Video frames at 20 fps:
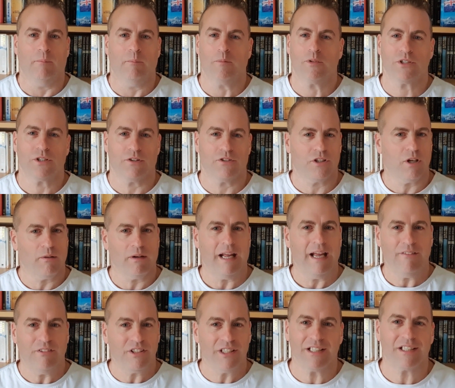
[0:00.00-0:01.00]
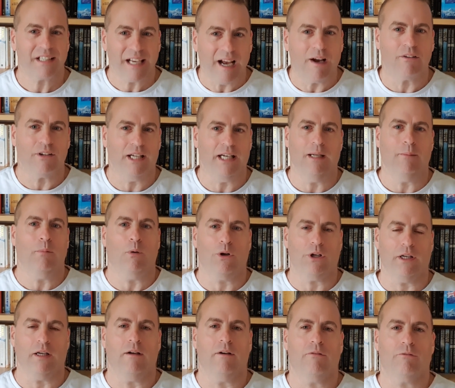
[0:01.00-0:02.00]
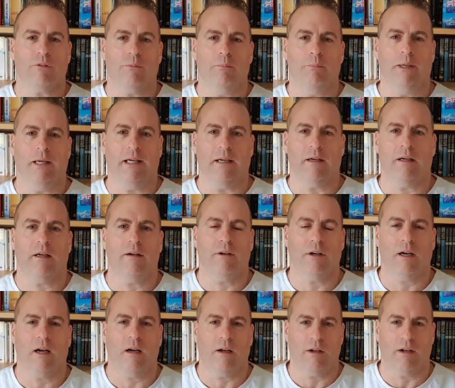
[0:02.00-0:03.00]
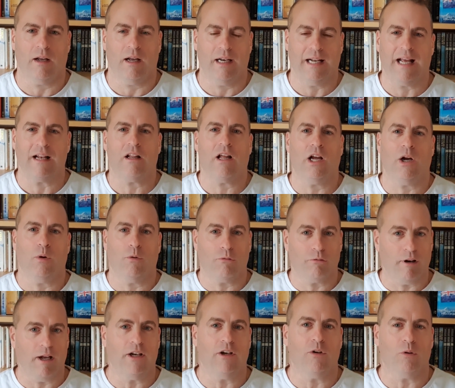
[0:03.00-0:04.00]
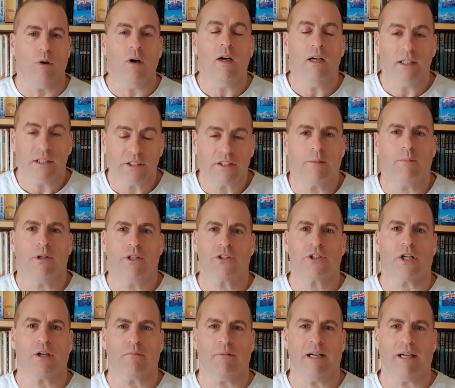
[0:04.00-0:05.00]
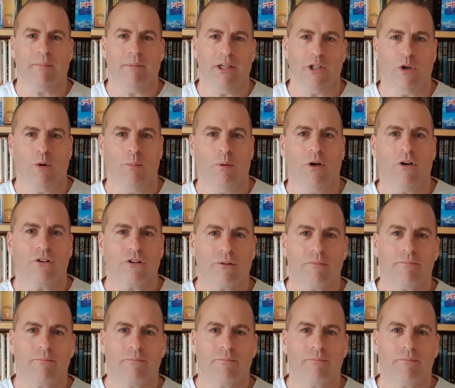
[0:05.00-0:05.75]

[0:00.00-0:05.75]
So don't ever discount anybody from being an ally or friend or someone who's going to recommend your books.